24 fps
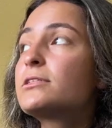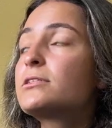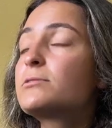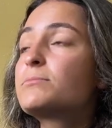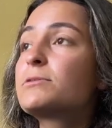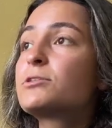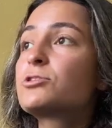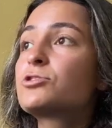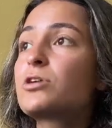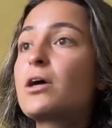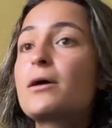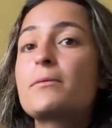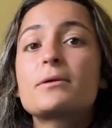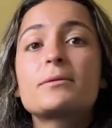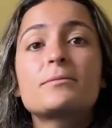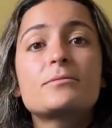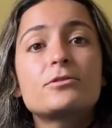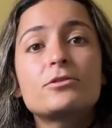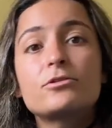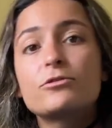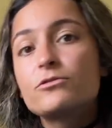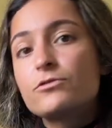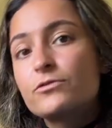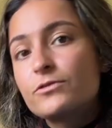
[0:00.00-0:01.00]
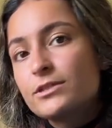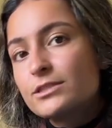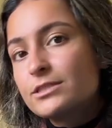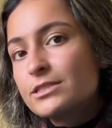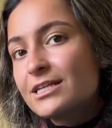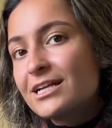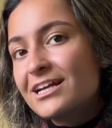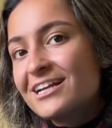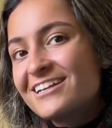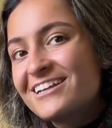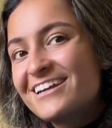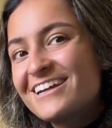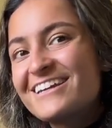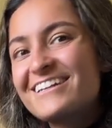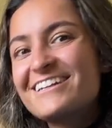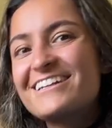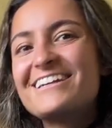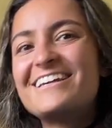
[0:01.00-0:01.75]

been dropping below freezing at night,